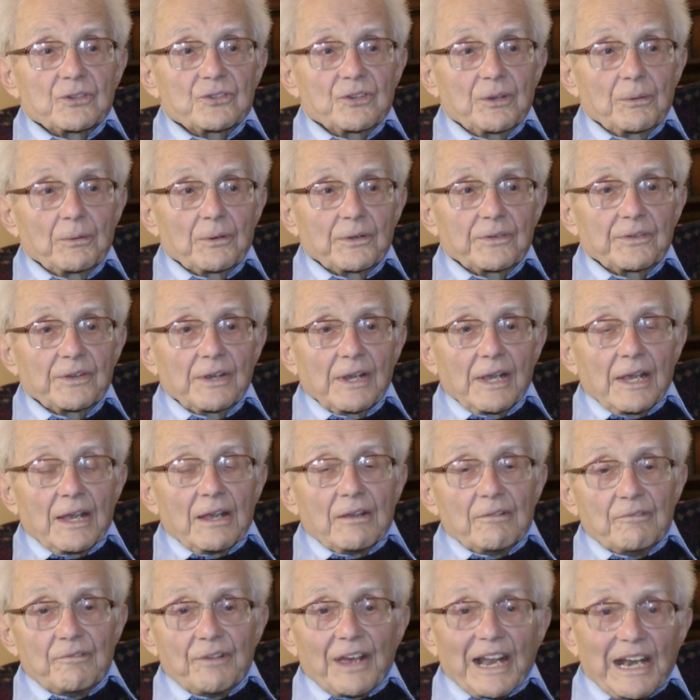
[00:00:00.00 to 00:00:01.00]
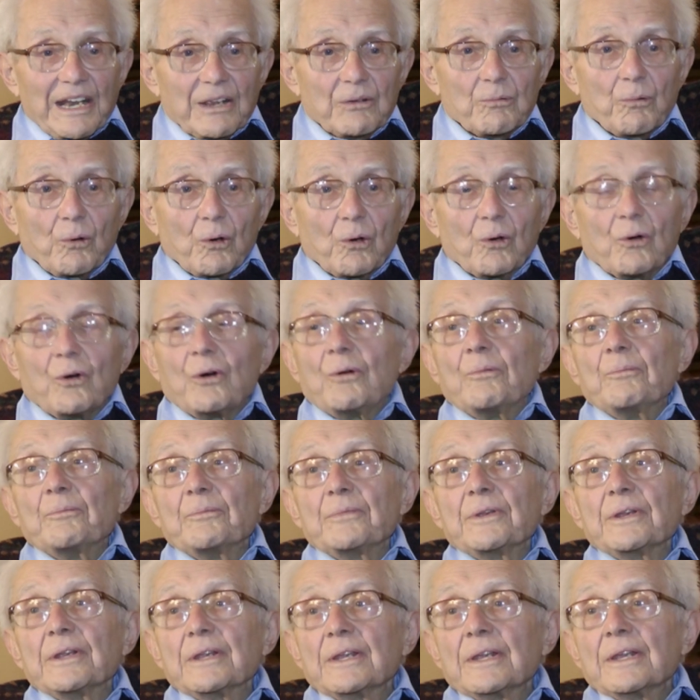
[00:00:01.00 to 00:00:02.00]
But she was very
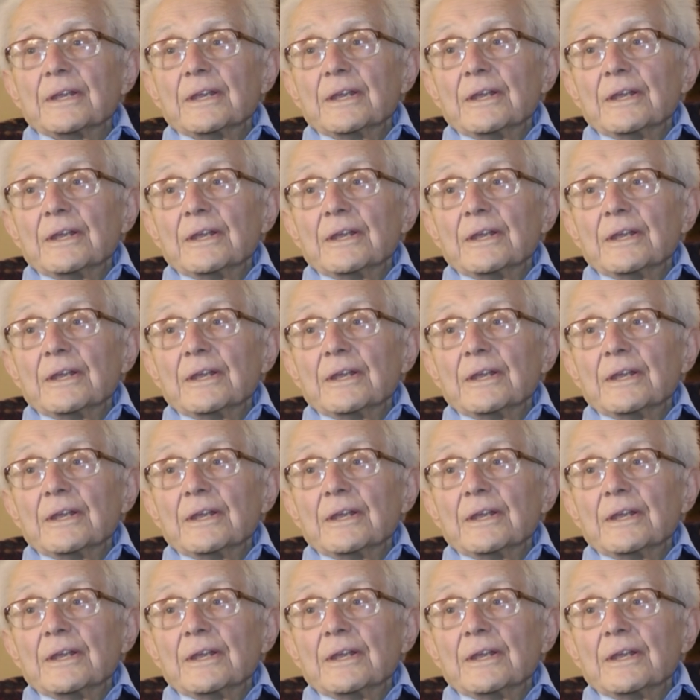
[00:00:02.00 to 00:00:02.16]
warm.